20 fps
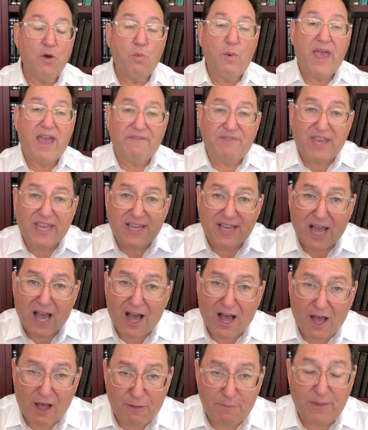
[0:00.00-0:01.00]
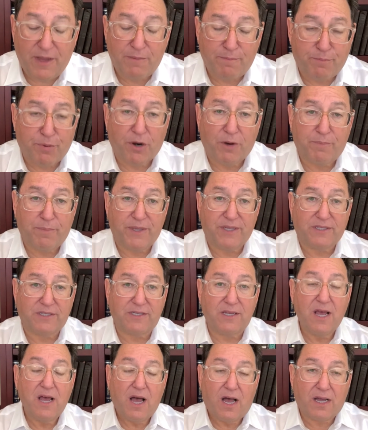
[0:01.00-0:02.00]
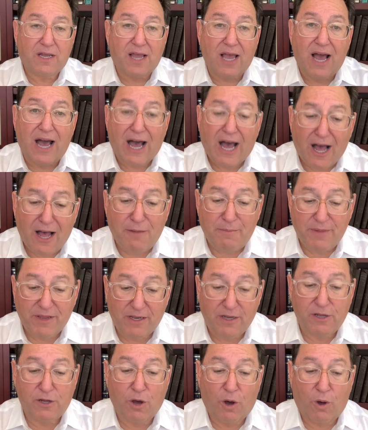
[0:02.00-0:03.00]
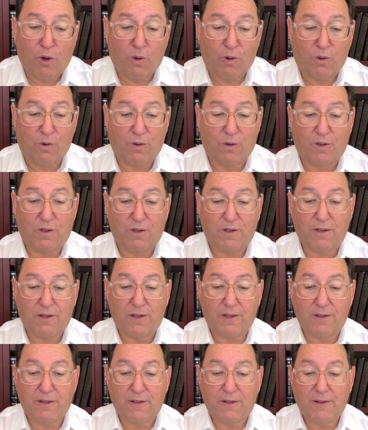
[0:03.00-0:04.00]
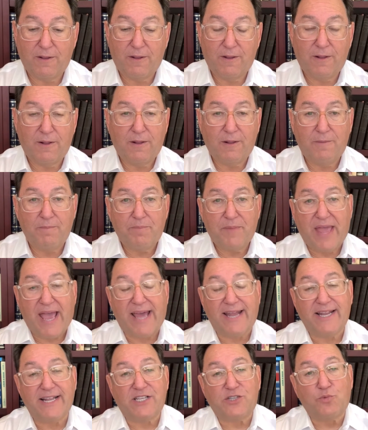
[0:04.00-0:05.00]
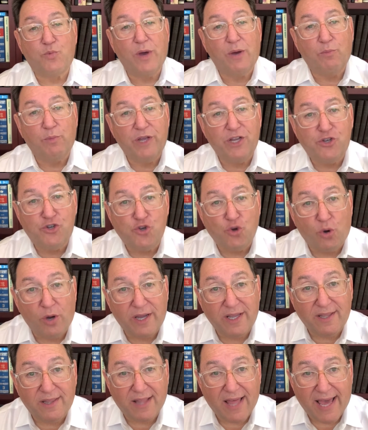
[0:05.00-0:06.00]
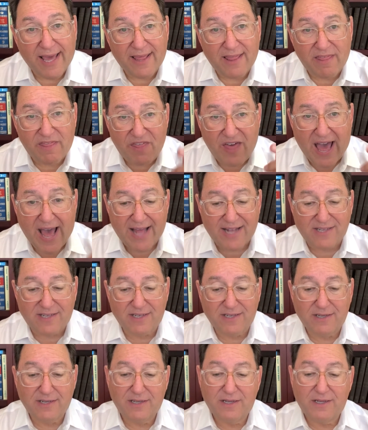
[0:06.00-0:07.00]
We have a common purpose, a common goal. And it's when we join like that,